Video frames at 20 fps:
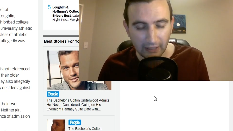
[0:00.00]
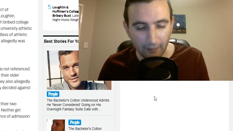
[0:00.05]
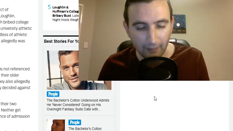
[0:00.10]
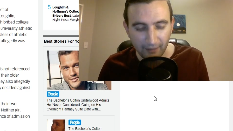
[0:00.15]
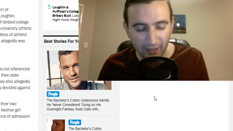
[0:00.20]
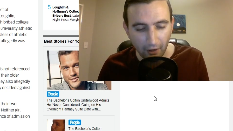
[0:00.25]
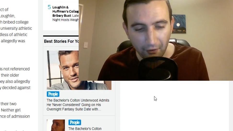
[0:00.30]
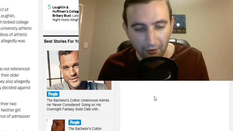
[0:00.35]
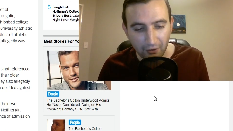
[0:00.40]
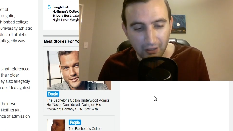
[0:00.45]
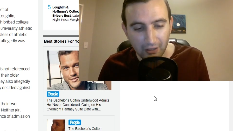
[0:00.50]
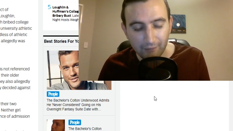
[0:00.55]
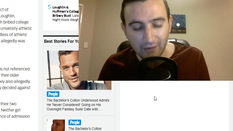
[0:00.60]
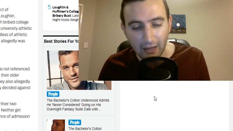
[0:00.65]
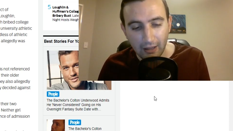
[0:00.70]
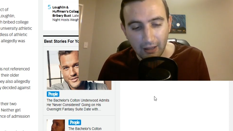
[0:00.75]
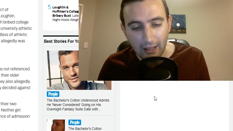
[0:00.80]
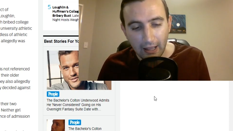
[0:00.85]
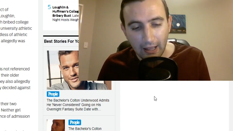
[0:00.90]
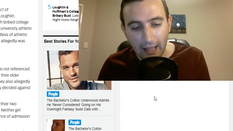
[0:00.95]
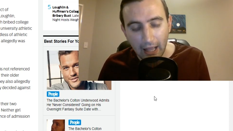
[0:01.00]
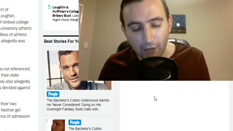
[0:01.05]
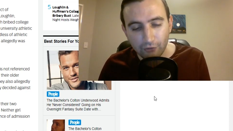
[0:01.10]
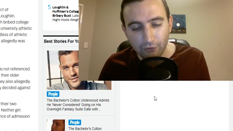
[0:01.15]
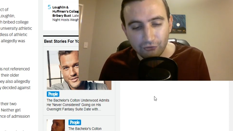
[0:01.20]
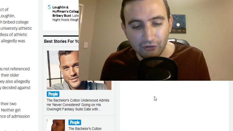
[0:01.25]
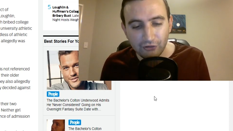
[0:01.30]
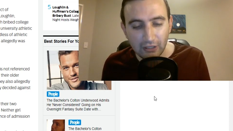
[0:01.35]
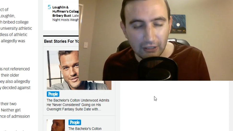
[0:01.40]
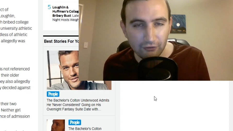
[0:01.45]
I mean, I don't even know. How
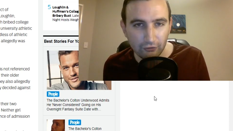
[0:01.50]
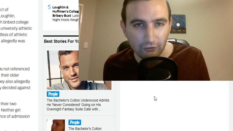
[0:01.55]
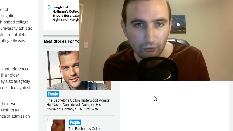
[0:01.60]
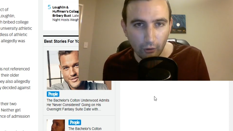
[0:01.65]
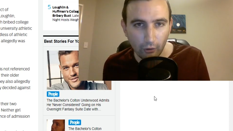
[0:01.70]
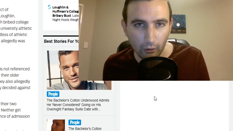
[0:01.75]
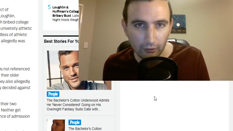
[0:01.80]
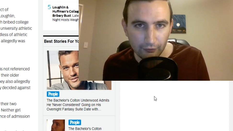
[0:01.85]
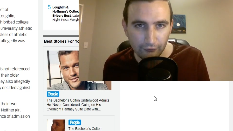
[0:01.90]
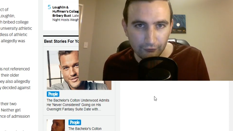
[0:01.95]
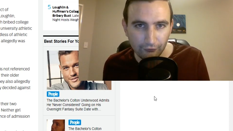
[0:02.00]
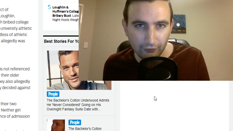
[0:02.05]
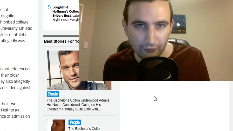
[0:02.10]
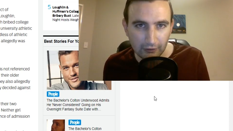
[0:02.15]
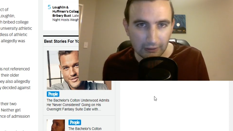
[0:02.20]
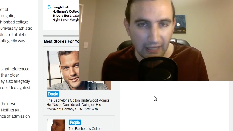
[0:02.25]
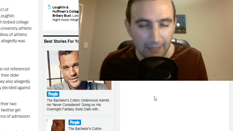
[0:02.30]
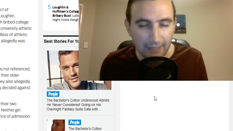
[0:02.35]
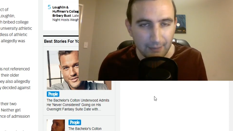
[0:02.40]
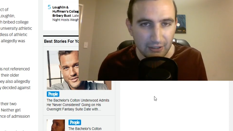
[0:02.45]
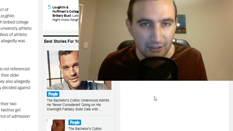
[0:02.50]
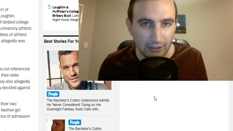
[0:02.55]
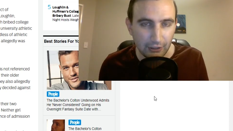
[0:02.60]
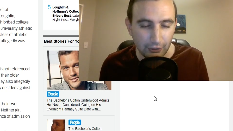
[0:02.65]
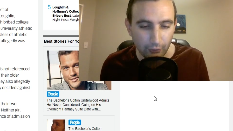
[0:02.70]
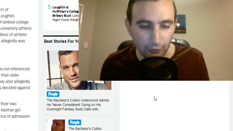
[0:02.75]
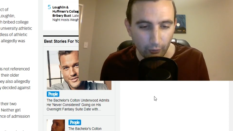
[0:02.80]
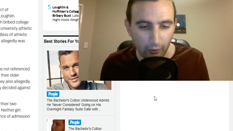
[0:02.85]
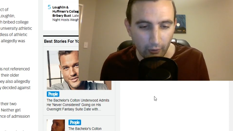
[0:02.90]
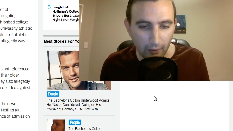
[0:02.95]
could you get into college claiming that
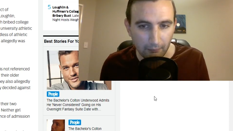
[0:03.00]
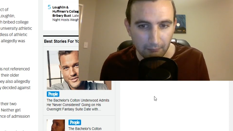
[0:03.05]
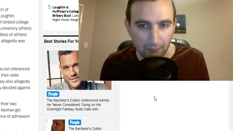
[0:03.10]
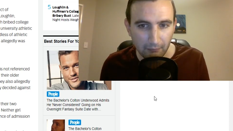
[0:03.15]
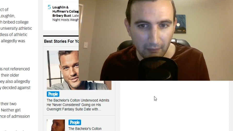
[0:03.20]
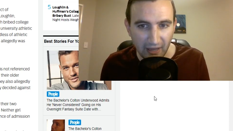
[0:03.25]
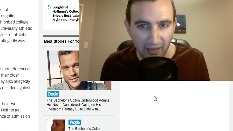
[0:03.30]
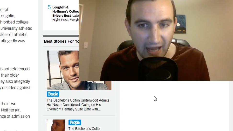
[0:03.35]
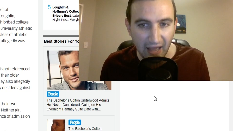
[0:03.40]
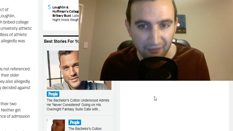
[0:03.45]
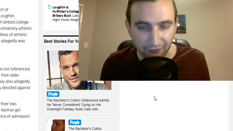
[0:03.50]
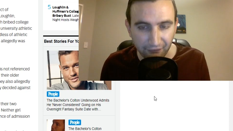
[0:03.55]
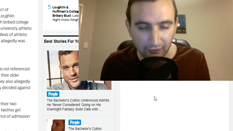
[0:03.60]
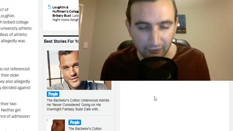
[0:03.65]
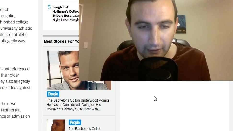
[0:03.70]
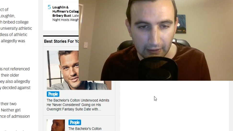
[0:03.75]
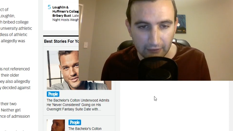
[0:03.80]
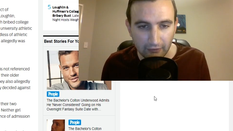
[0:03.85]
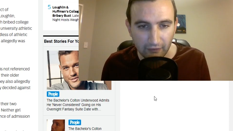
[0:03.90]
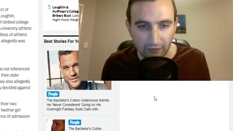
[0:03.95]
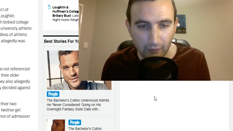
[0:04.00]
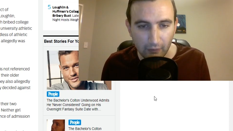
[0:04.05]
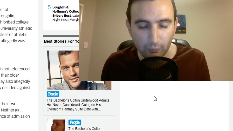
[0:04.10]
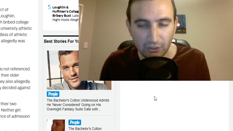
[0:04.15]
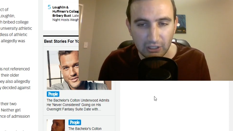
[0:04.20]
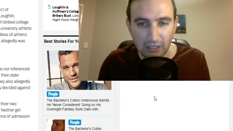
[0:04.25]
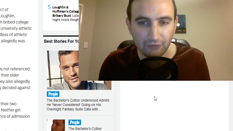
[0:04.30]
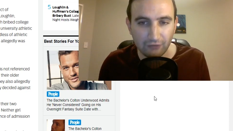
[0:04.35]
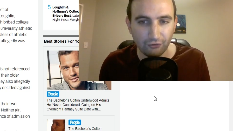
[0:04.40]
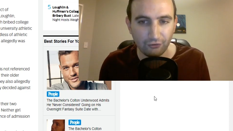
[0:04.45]
you're an athlete, and then when
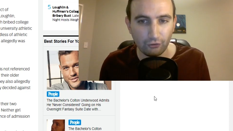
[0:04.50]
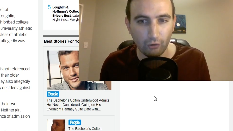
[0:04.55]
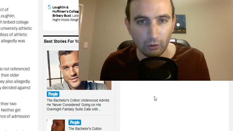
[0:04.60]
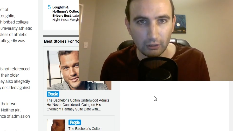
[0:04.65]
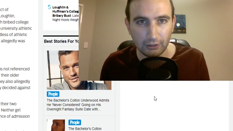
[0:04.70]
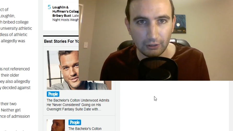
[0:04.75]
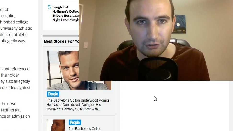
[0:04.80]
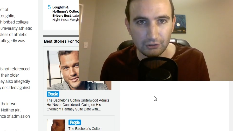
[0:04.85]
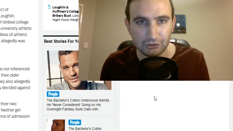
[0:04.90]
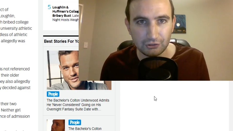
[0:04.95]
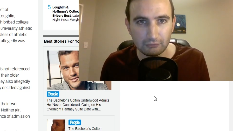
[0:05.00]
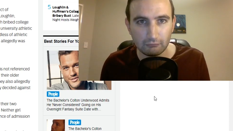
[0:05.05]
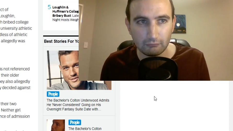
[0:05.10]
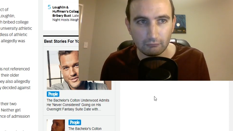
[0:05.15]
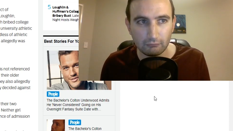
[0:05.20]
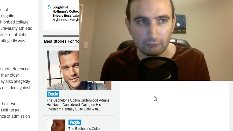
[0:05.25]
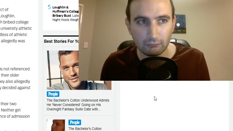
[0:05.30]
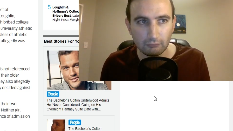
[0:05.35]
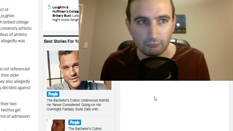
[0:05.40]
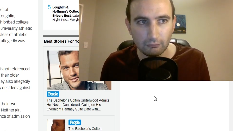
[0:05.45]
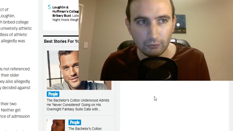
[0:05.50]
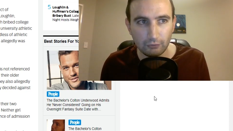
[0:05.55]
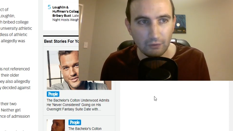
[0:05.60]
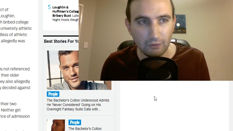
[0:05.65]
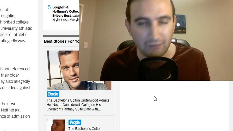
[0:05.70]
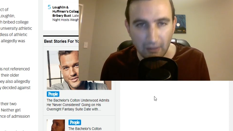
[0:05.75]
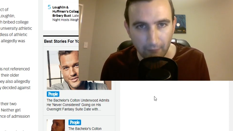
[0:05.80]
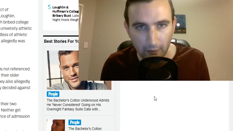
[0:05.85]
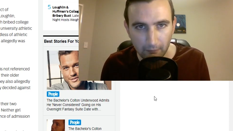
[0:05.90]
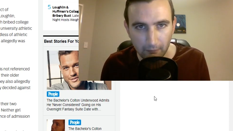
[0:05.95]
you get to college, you've
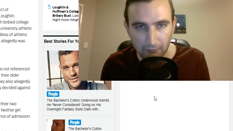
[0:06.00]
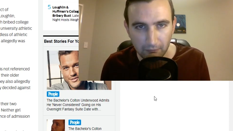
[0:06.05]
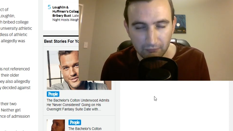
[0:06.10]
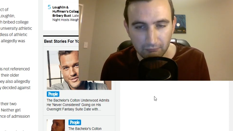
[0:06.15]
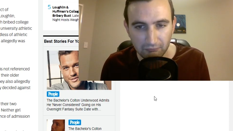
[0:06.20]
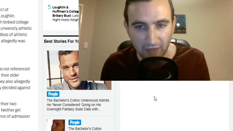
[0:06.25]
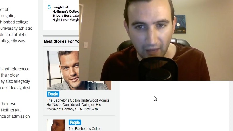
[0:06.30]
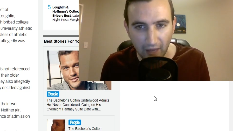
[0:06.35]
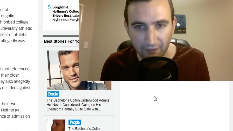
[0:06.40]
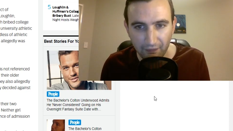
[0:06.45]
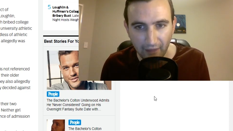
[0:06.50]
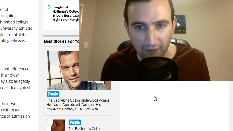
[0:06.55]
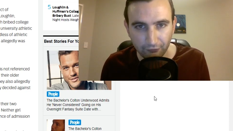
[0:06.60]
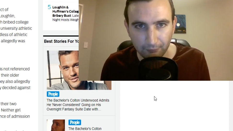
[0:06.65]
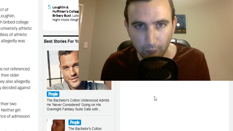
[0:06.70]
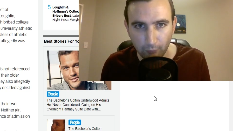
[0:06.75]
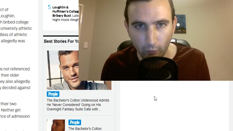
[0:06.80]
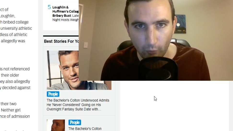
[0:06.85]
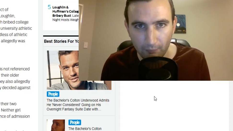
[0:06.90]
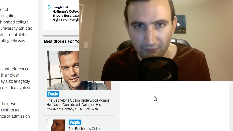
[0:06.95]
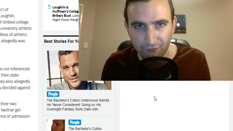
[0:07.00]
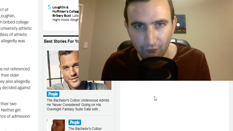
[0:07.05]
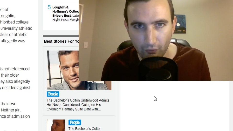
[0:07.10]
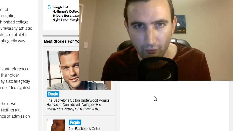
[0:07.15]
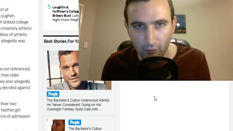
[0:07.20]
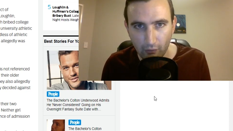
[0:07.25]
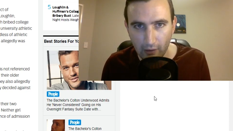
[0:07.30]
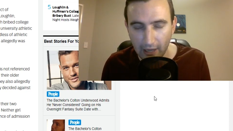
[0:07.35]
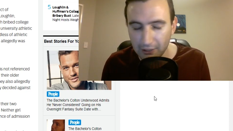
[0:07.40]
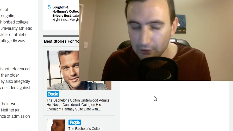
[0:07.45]
never even done that sport
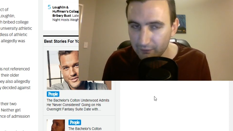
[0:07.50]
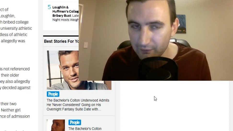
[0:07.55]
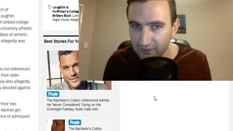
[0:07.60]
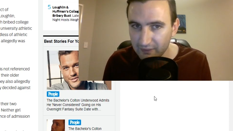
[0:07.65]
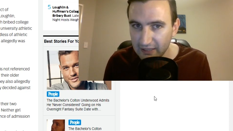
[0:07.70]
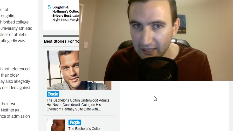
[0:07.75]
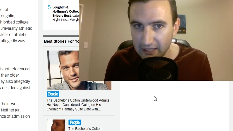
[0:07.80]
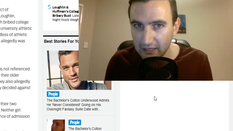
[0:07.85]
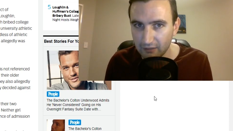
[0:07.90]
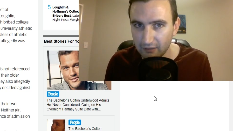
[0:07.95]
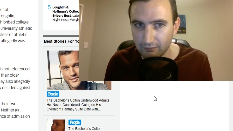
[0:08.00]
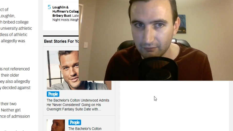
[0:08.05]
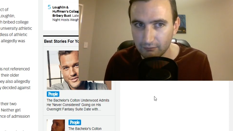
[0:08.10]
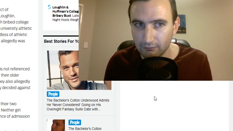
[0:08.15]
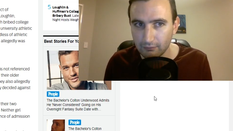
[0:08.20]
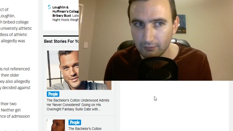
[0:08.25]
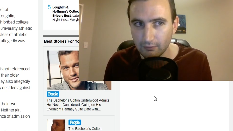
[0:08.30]
before? How do you even get in?